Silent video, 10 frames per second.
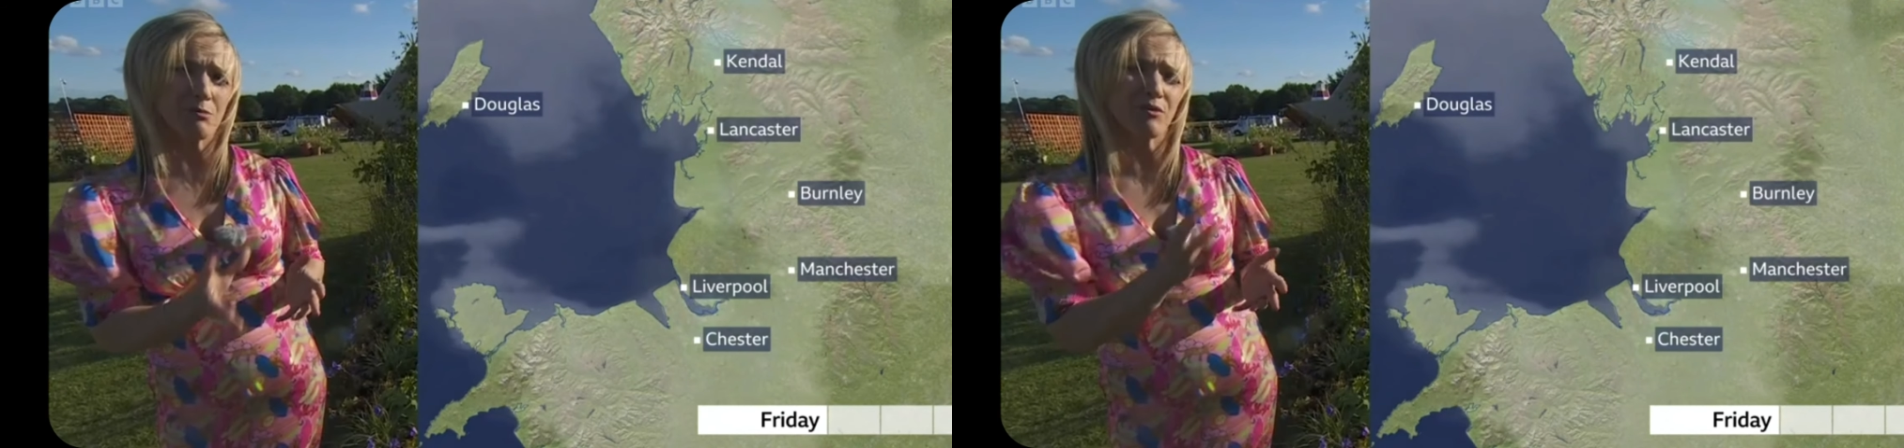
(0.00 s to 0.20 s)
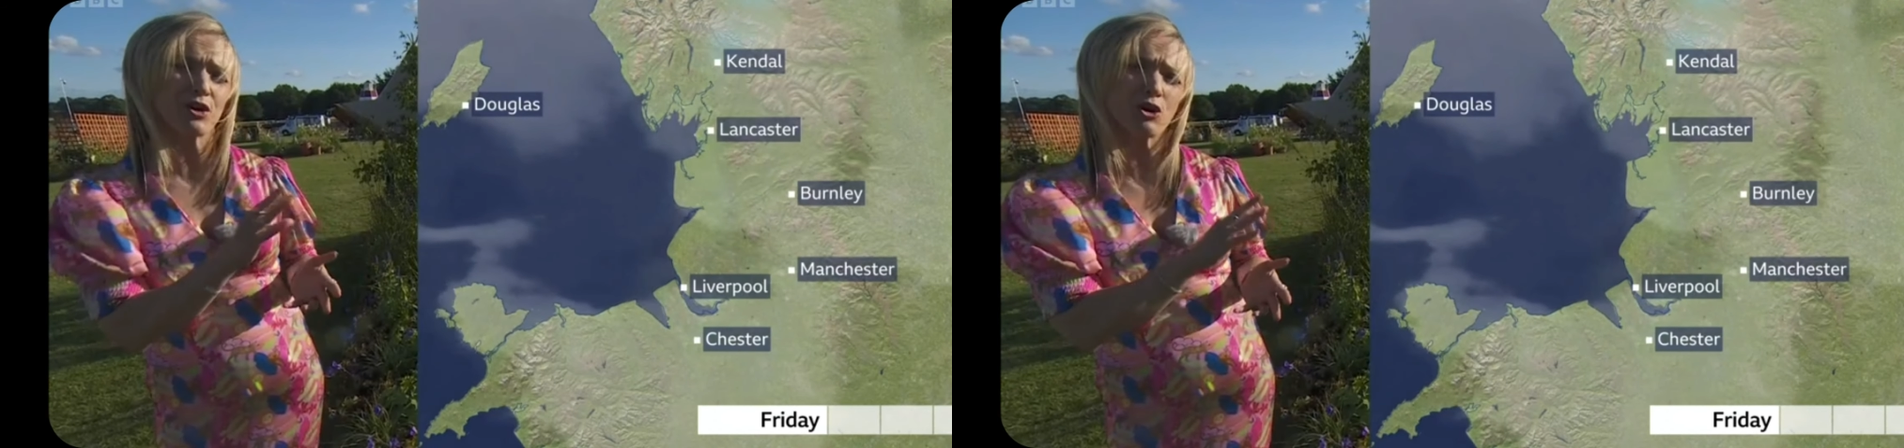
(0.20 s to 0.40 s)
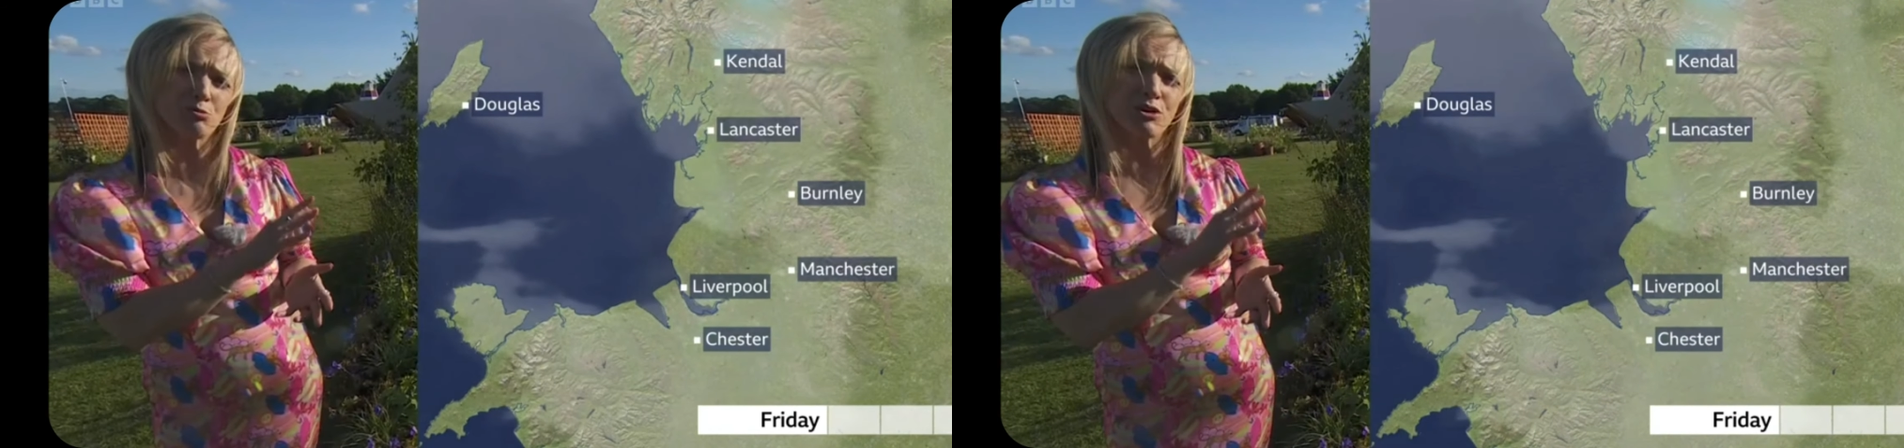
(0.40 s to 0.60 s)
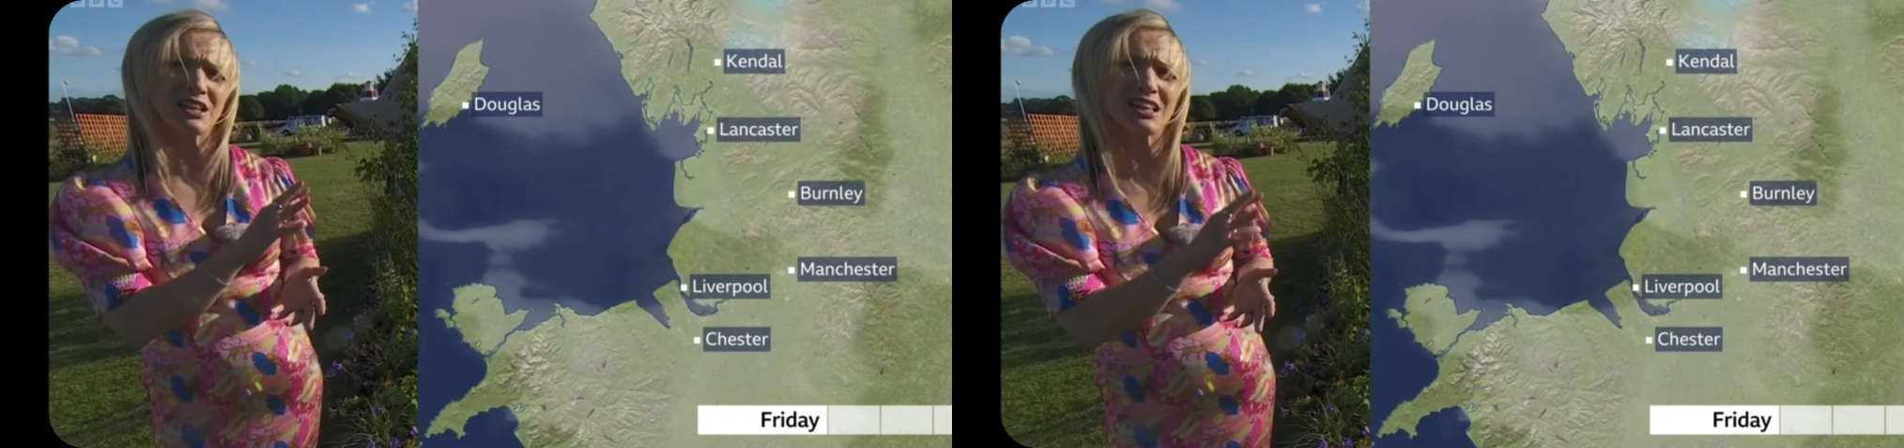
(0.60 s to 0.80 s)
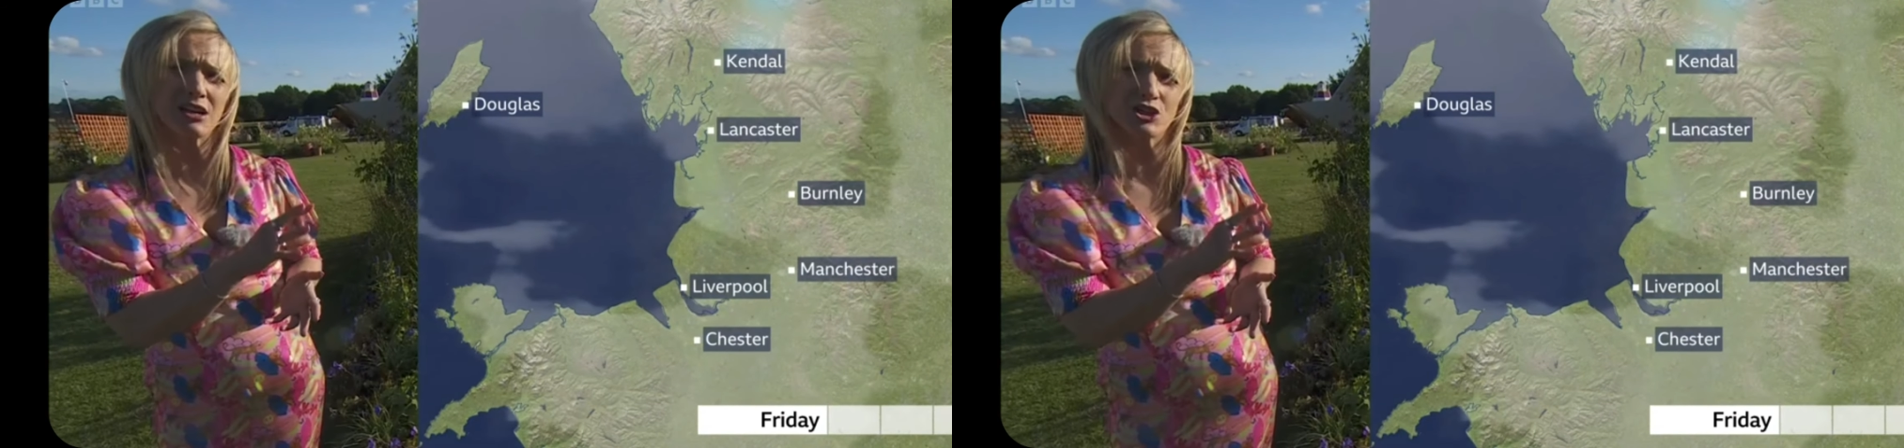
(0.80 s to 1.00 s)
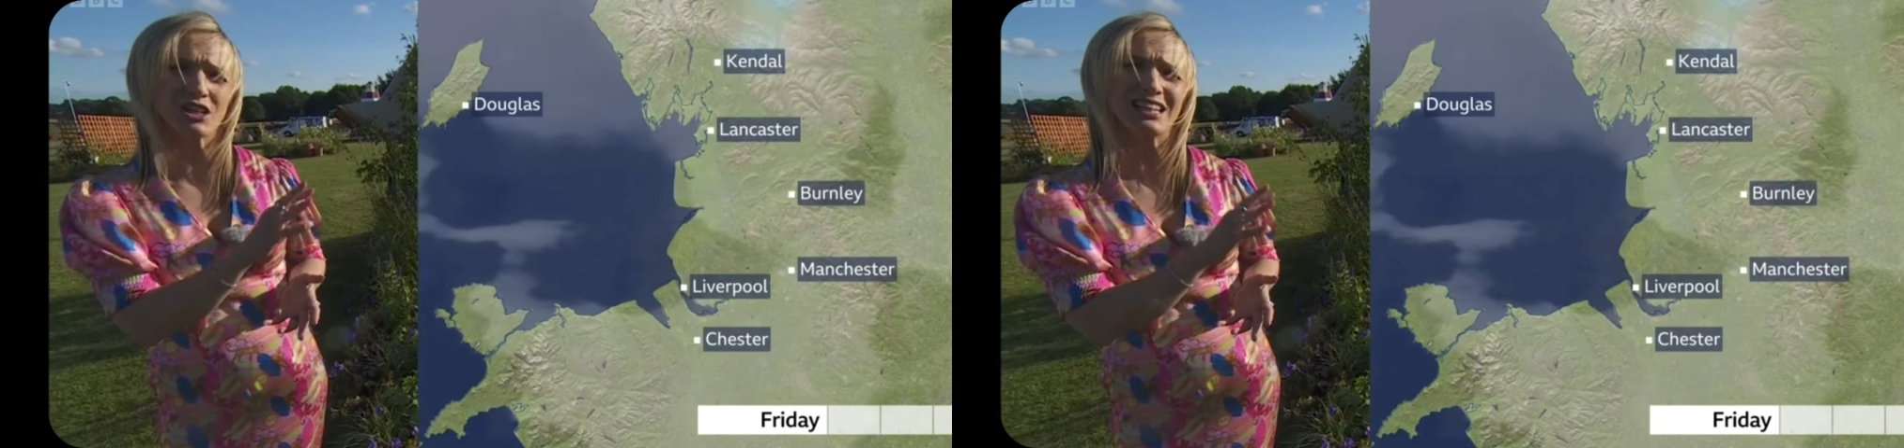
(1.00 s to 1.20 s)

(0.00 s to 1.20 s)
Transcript: But for Cumbria and Lancashire